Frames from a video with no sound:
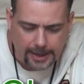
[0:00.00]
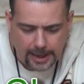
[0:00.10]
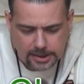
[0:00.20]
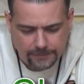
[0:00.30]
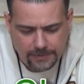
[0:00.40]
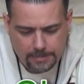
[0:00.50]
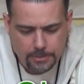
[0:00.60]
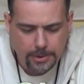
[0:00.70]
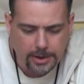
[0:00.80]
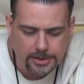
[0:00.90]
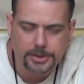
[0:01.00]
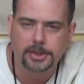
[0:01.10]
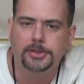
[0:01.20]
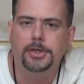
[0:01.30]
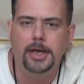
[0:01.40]
as of February
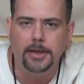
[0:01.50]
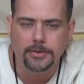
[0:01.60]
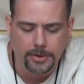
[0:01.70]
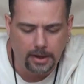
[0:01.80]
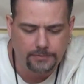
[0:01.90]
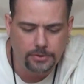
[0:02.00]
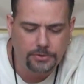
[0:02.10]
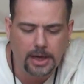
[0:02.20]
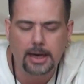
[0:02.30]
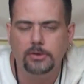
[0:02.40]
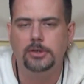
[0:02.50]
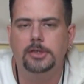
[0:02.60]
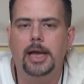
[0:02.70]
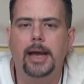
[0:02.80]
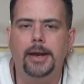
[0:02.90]
16th of
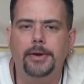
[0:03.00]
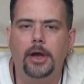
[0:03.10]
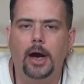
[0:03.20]
2010,